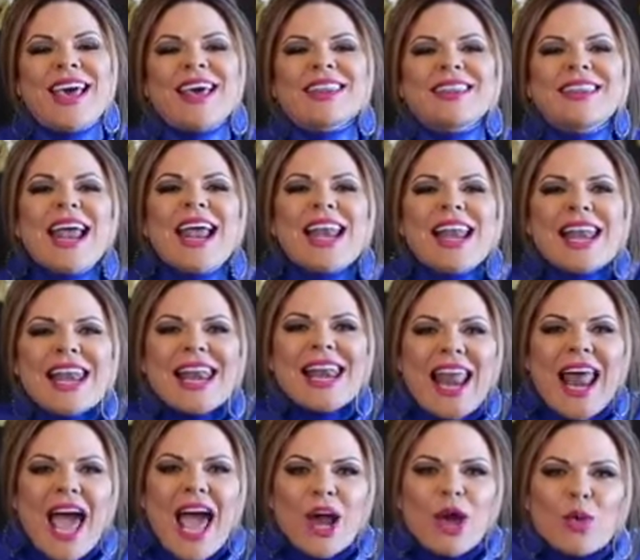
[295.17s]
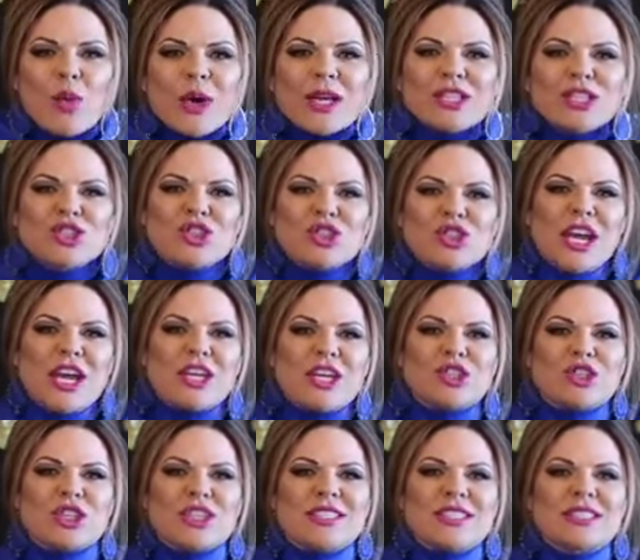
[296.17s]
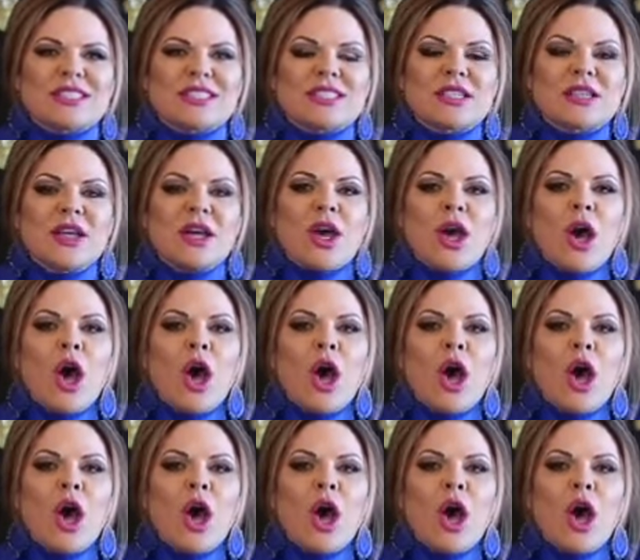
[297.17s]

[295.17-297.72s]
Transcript: Their language changes.